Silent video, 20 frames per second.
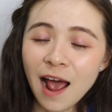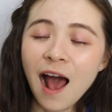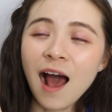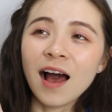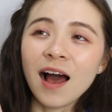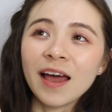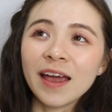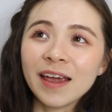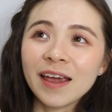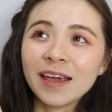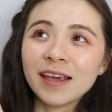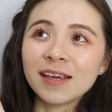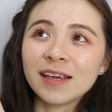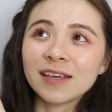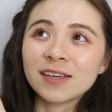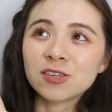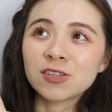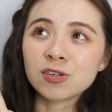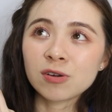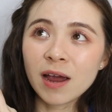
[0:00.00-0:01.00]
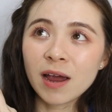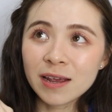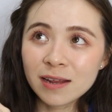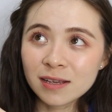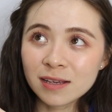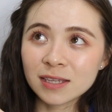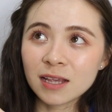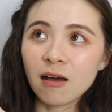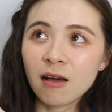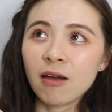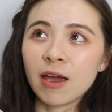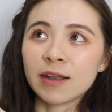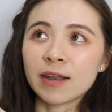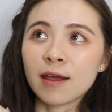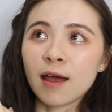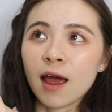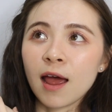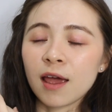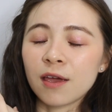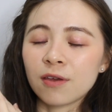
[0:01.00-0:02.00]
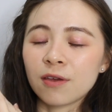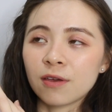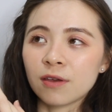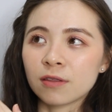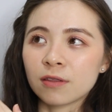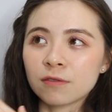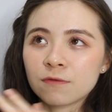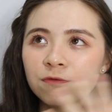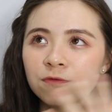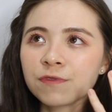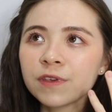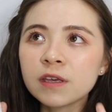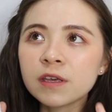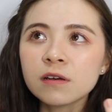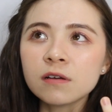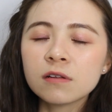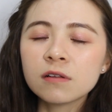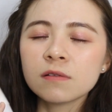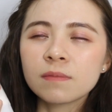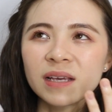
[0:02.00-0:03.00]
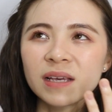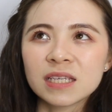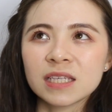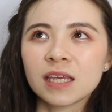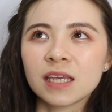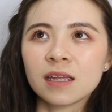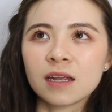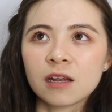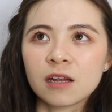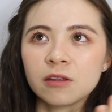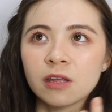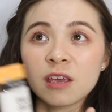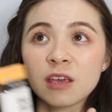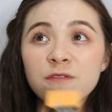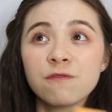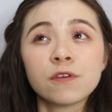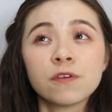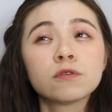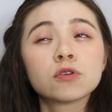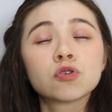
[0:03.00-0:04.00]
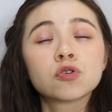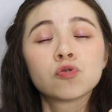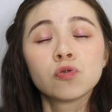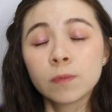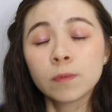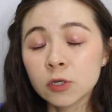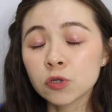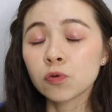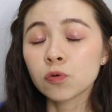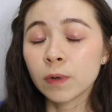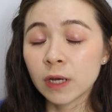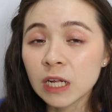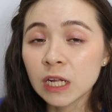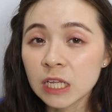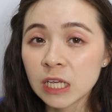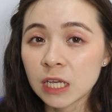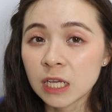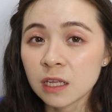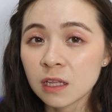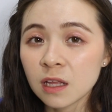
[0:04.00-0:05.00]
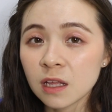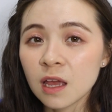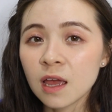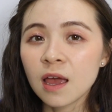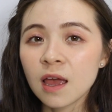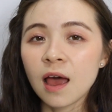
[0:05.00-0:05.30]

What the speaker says: I tried this out and then I feel my skin and everything. It feels super clean.